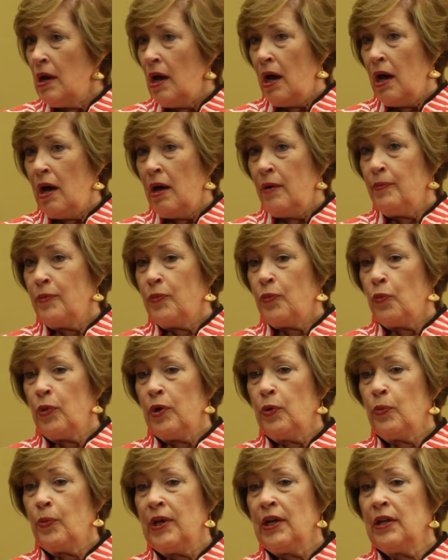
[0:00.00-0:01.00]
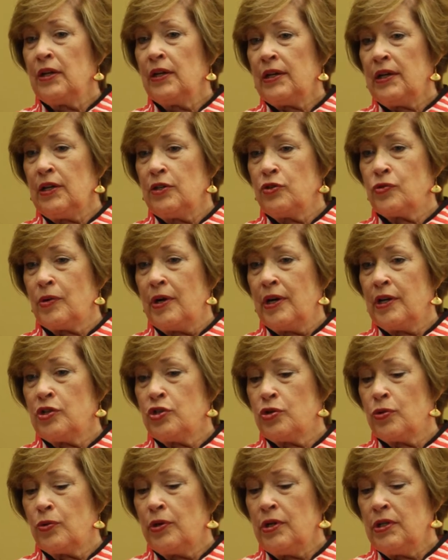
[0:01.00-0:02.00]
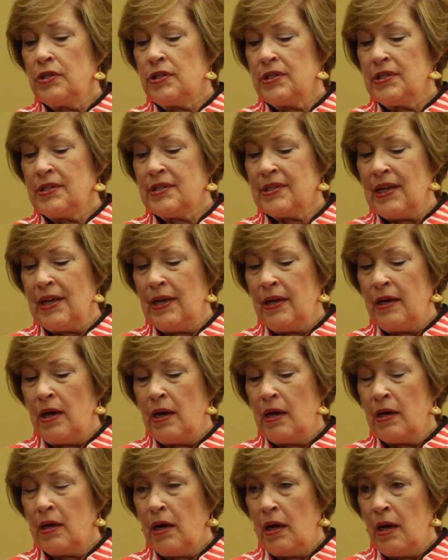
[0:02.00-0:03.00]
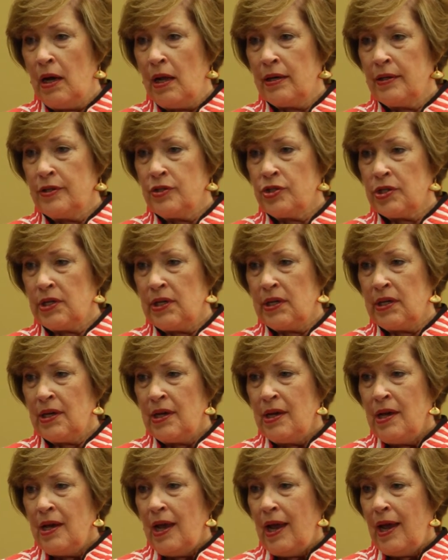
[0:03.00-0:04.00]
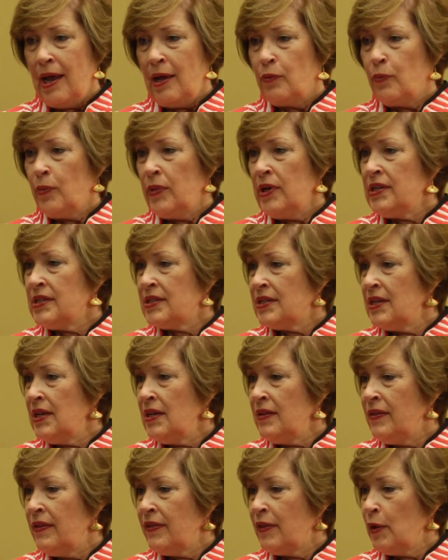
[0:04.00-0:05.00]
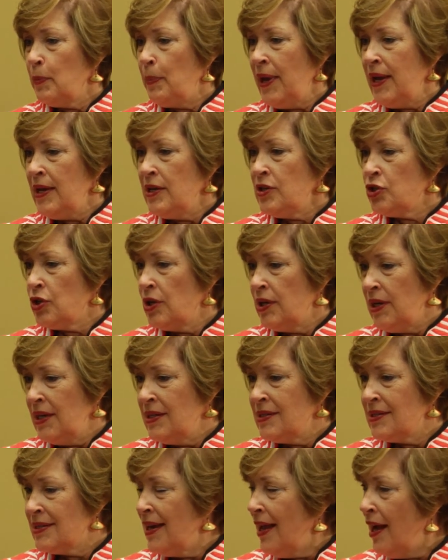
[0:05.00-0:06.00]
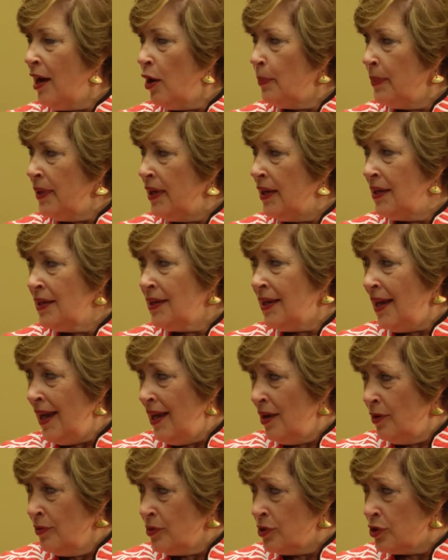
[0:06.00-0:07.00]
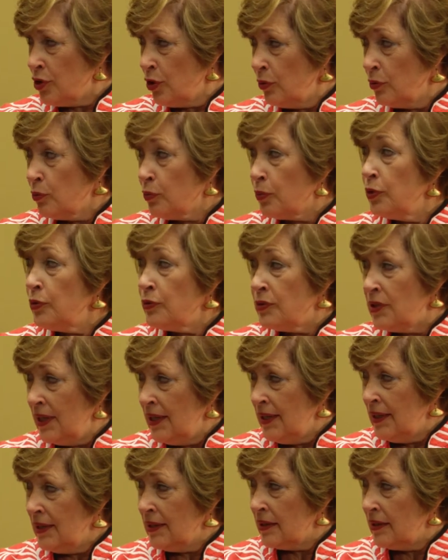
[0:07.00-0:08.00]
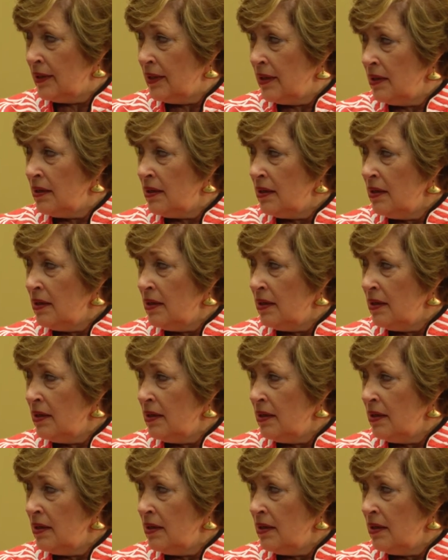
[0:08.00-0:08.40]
When we look at drug shortages in oncology, and we see that the patient is now being counseled routinely